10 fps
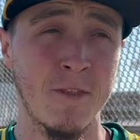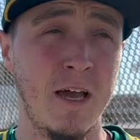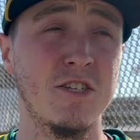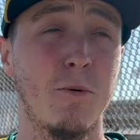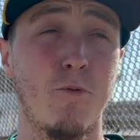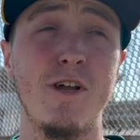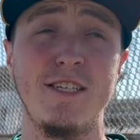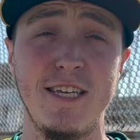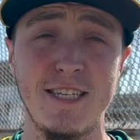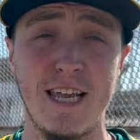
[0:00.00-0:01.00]
That was a
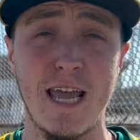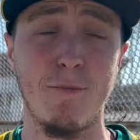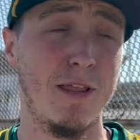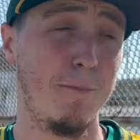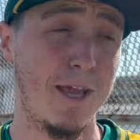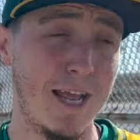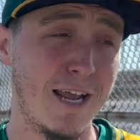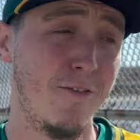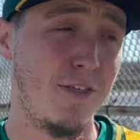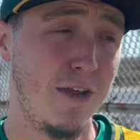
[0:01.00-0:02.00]
preseason game and the
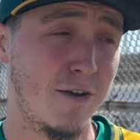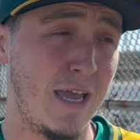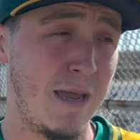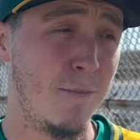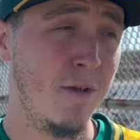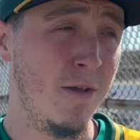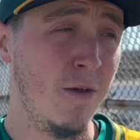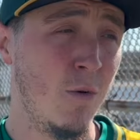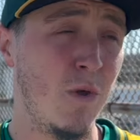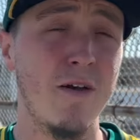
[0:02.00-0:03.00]
beginning of the year game.
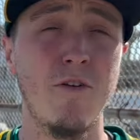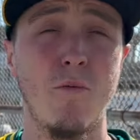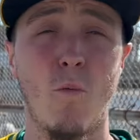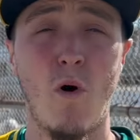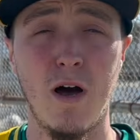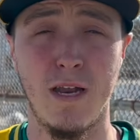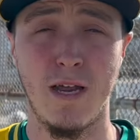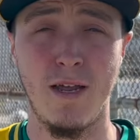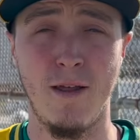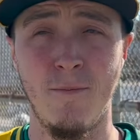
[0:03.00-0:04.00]
We haven't
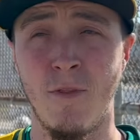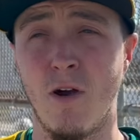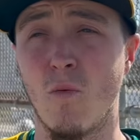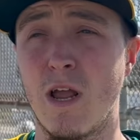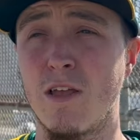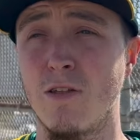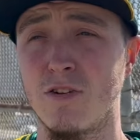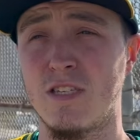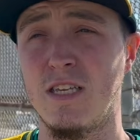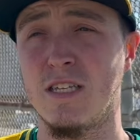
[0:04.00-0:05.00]
won a regular
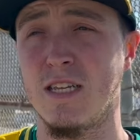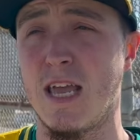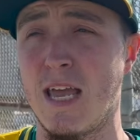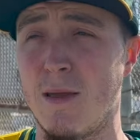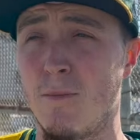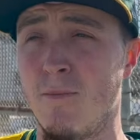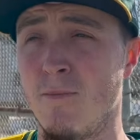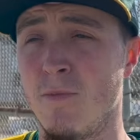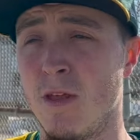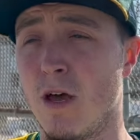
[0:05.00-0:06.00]
season game
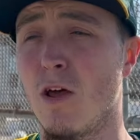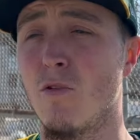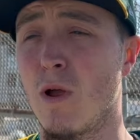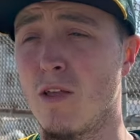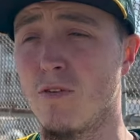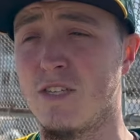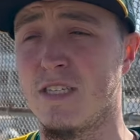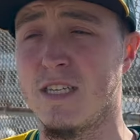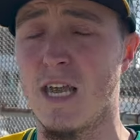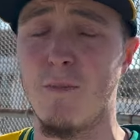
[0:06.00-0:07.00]
another regular
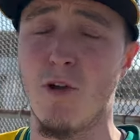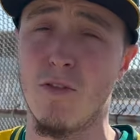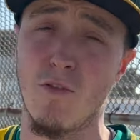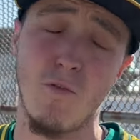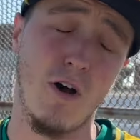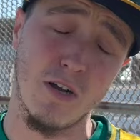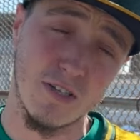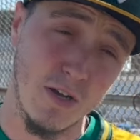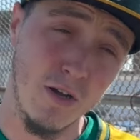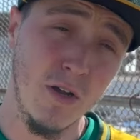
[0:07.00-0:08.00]
season game here on this vlog.
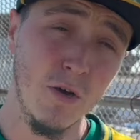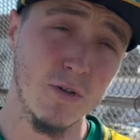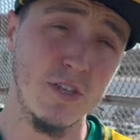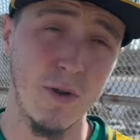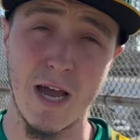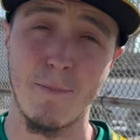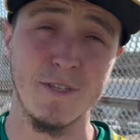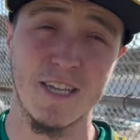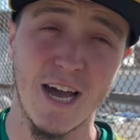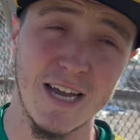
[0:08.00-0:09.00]
So we'll see what
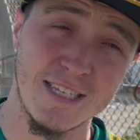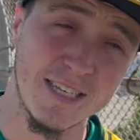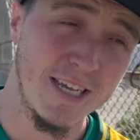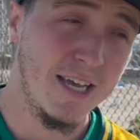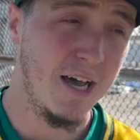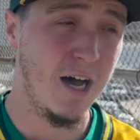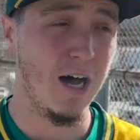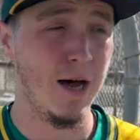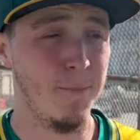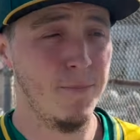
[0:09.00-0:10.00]
happens, guys.
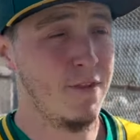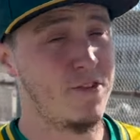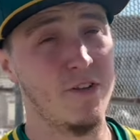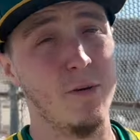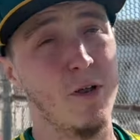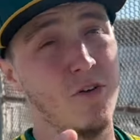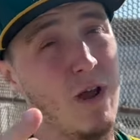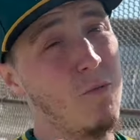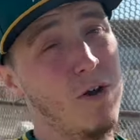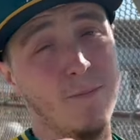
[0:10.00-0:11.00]
Um, this is gonna be a
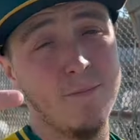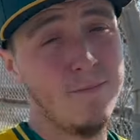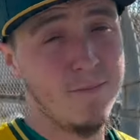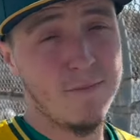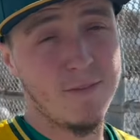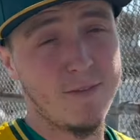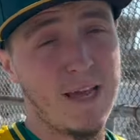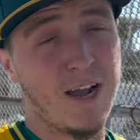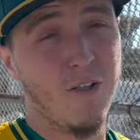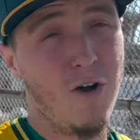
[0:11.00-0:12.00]
great one.
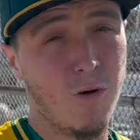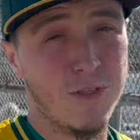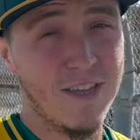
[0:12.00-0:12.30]
Tag along with